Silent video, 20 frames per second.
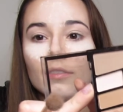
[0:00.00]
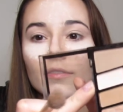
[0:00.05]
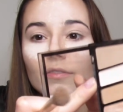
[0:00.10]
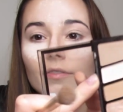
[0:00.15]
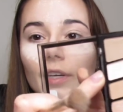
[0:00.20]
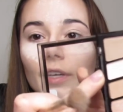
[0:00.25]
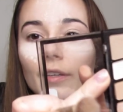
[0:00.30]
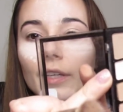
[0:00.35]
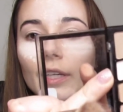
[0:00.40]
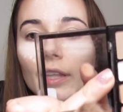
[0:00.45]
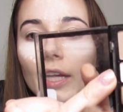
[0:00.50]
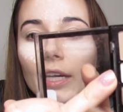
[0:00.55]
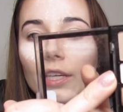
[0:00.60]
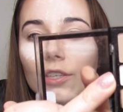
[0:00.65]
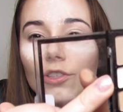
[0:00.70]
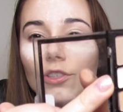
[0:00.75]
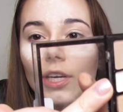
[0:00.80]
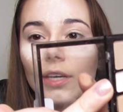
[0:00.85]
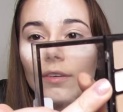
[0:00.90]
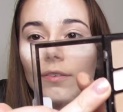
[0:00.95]
very
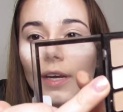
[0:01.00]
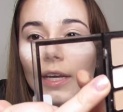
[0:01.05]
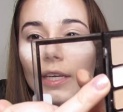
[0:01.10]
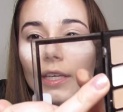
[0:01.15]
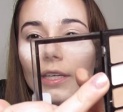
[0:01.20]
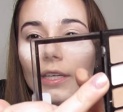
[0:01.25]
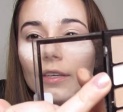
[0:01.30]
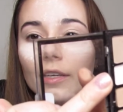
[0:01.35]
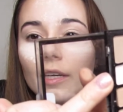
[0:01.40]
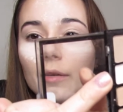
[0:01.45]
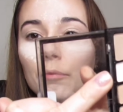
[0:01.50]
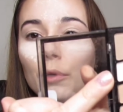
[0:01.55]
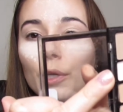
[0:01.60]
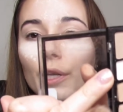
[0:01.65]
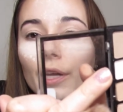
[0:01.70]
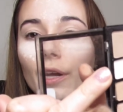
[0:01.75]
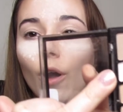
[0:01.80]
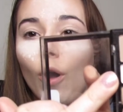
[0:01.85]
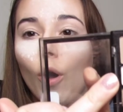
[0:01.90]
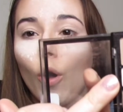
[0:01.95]
light shade right here and put
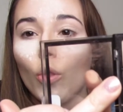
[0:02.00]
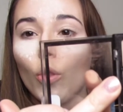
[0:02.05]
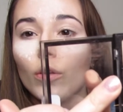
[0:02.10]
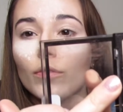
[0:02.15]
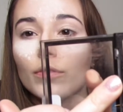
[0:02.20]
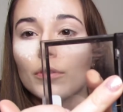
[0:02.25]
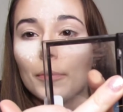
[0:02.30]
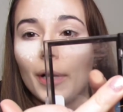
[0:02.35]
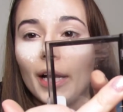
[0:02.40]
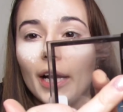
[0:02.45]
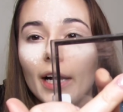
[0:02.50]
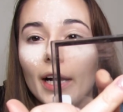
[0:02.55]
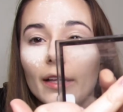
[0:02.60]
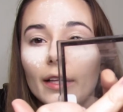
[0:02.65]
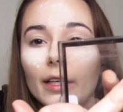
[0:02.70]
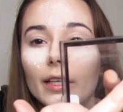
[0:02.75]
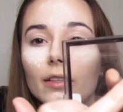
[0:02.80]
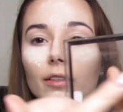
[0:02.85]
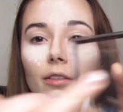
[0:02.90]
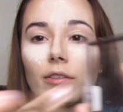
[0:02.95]
it all over my
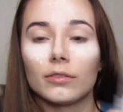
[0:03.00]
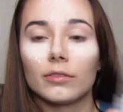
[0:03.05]
eyelid.